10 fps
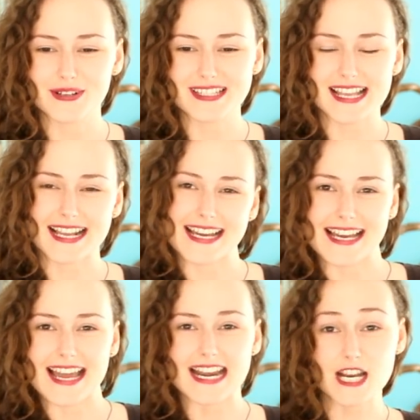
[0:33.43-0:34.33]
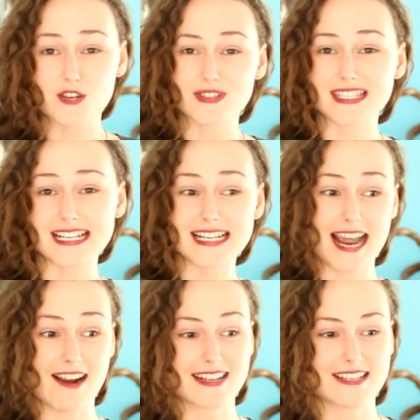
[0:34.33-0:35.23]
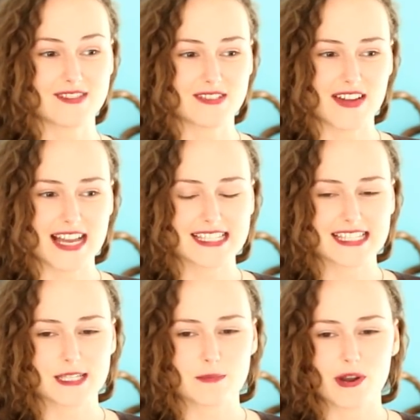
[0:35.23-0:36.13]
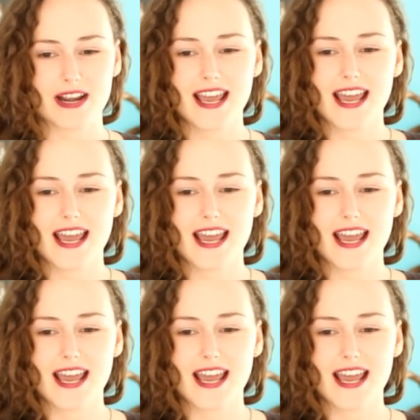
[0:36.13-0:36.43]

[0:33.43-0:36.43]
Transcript: It's like an interesting narrative device at this point,